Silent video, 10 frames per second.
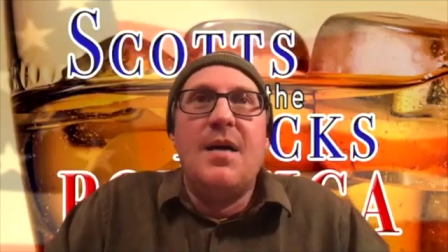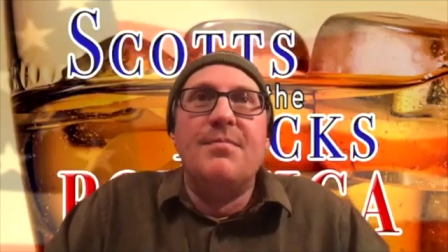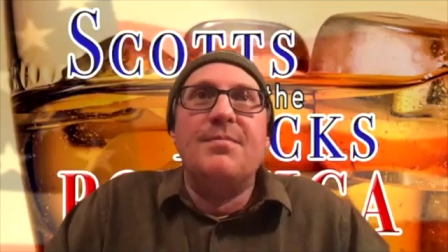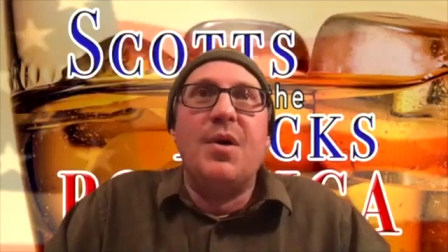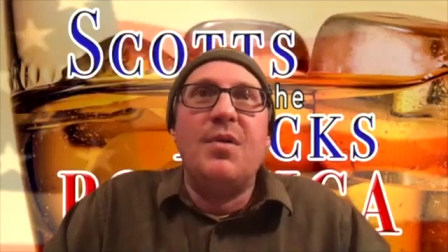
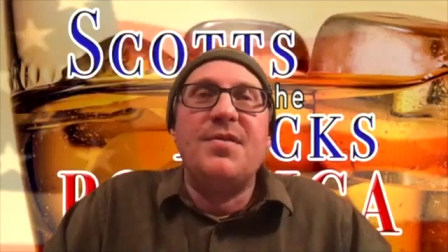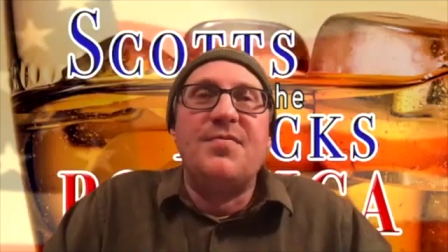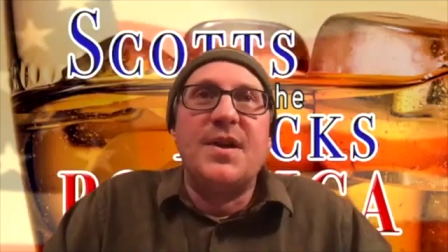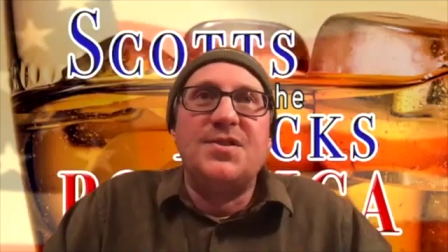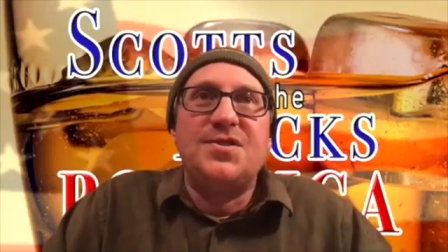both of
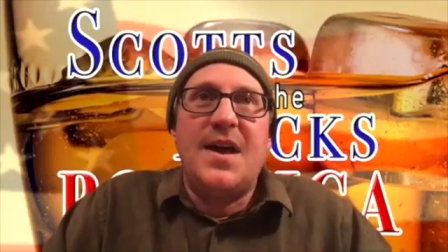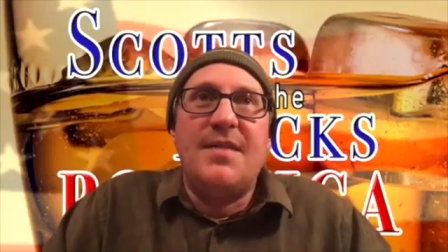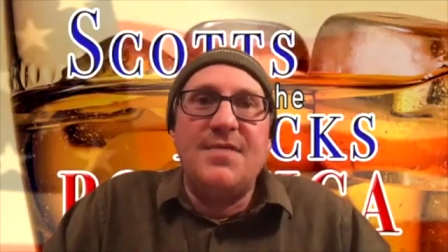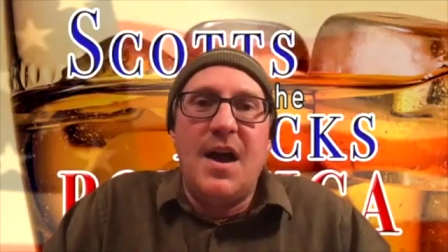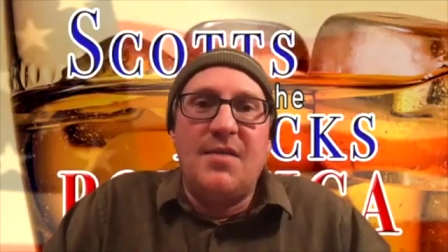which
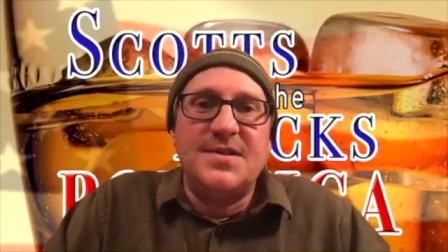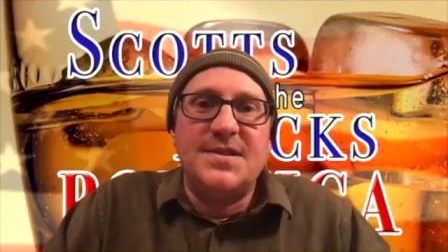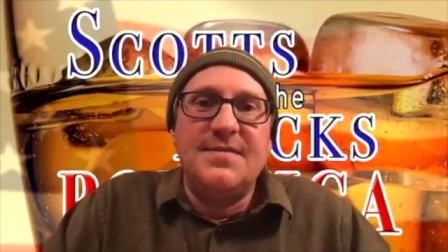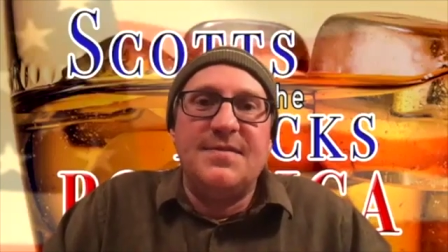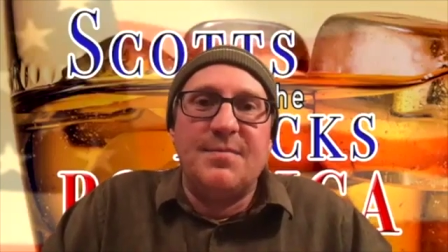have not
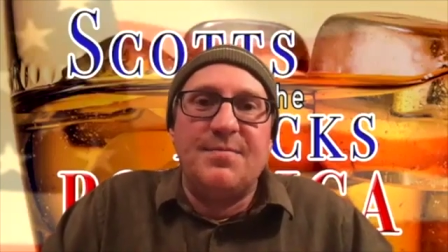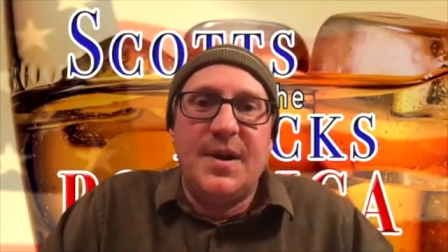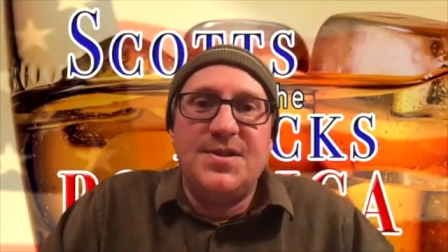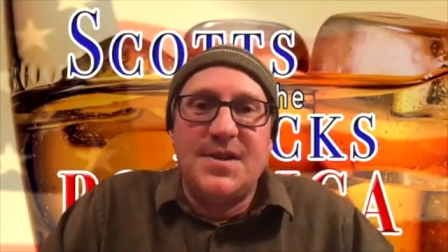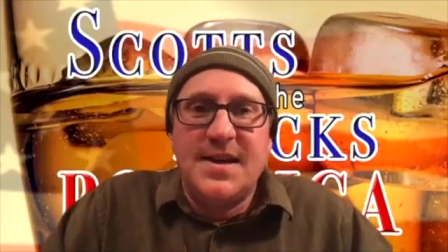received their
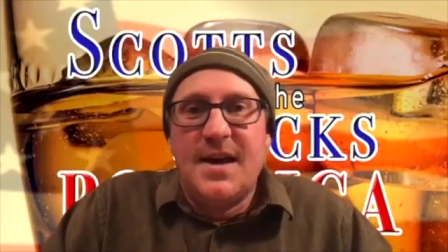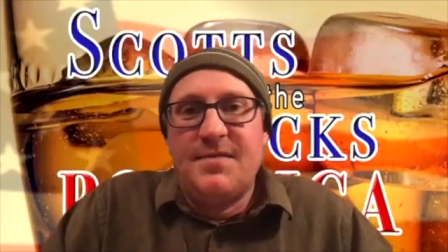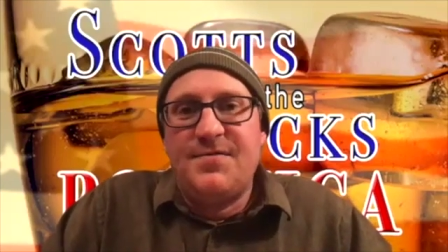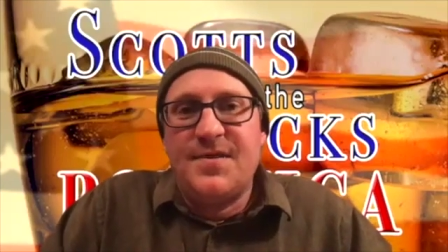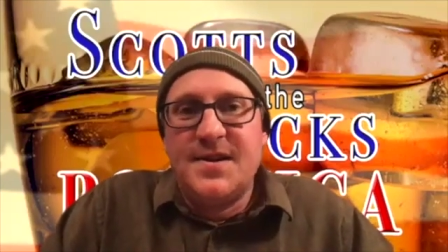budget yet
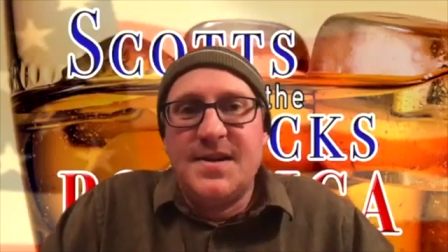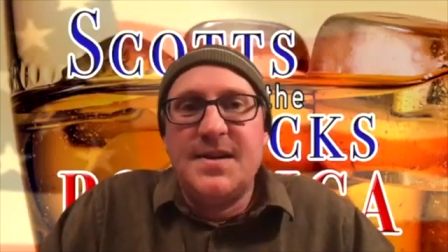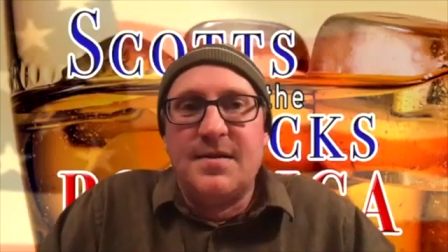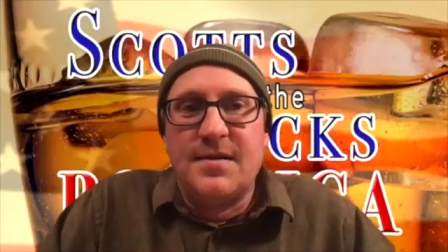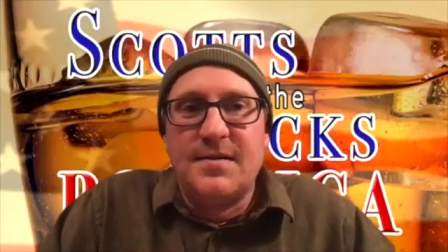for the
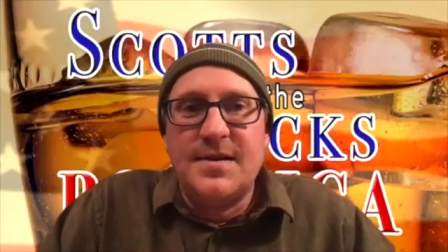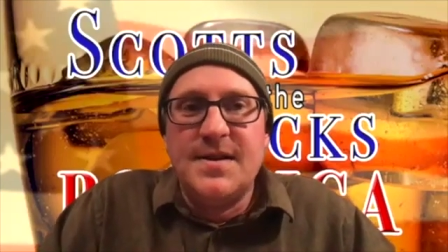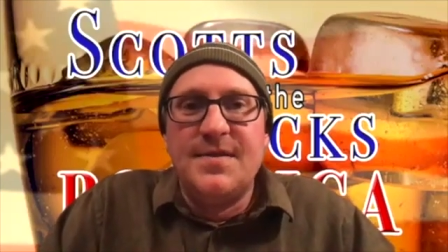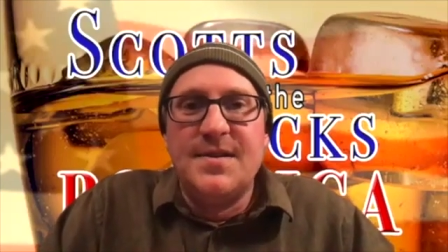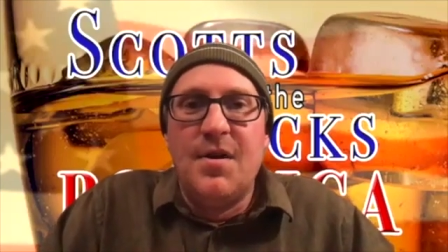year,
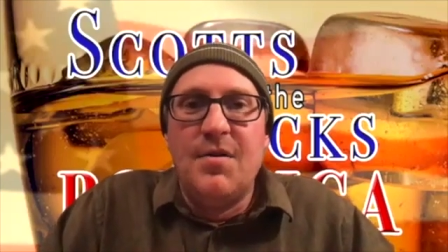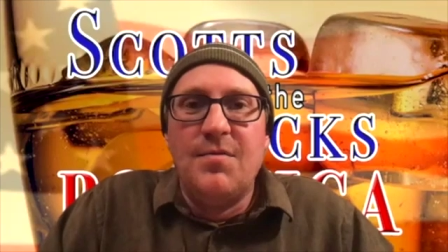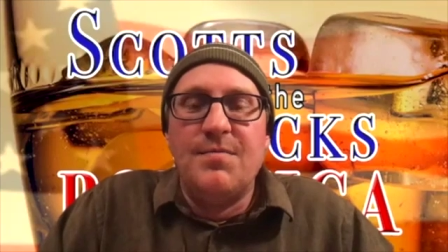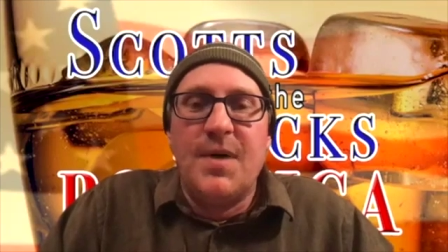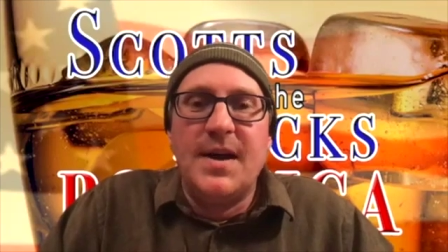even
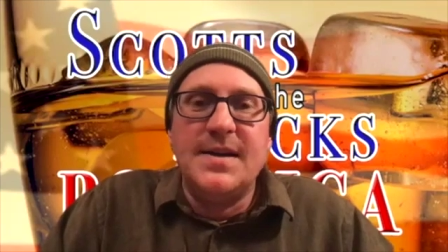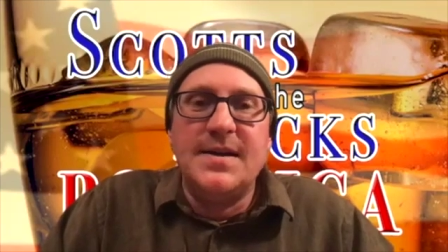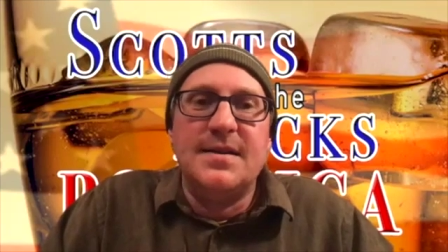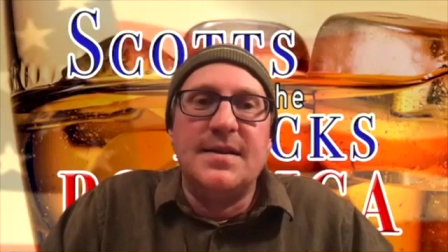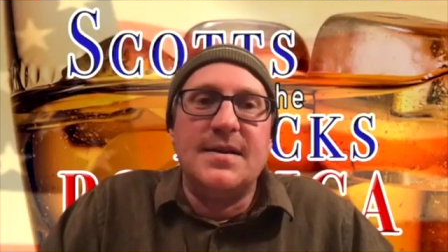though
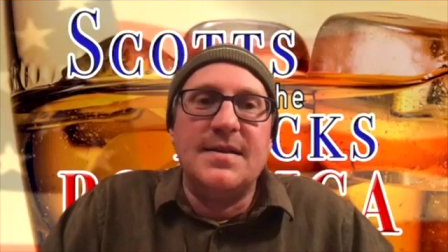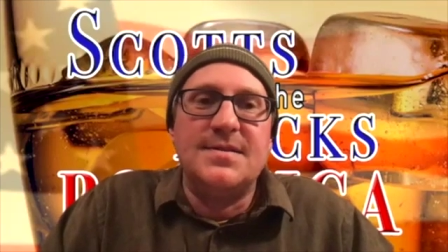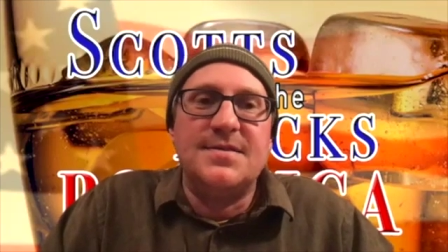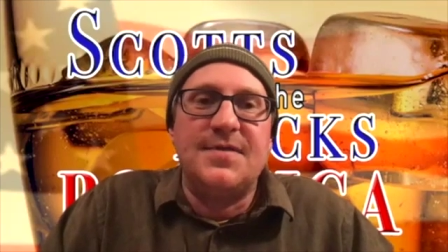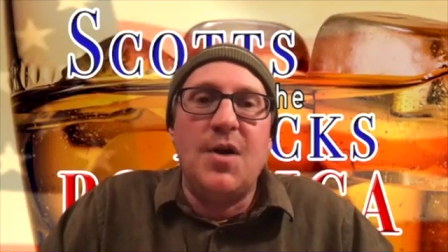money
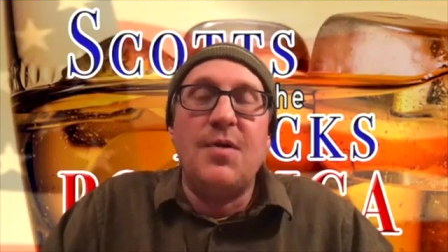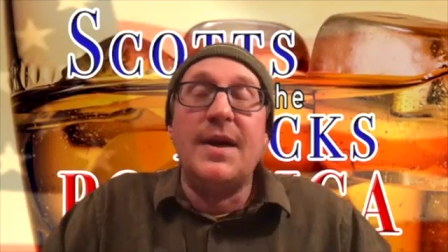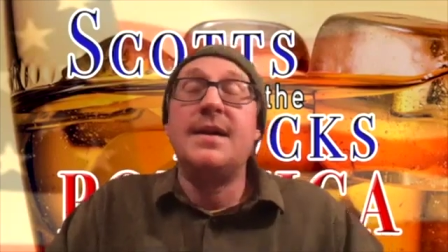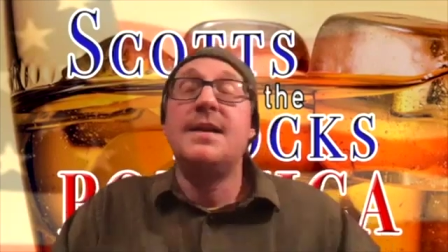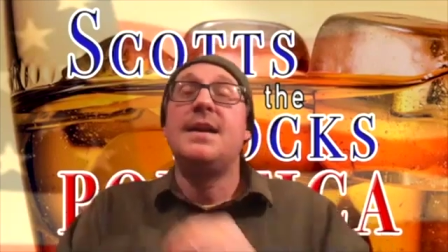is
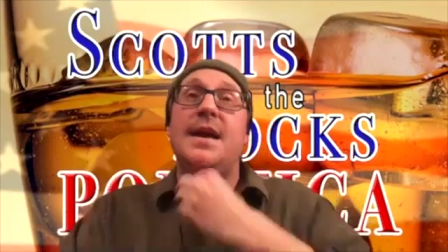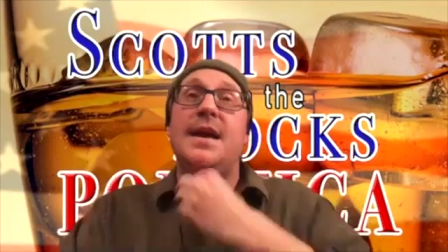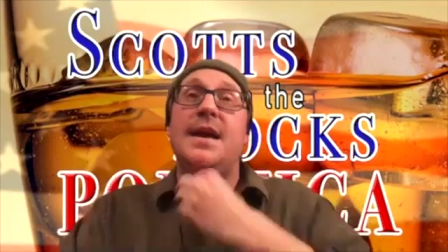flowing. And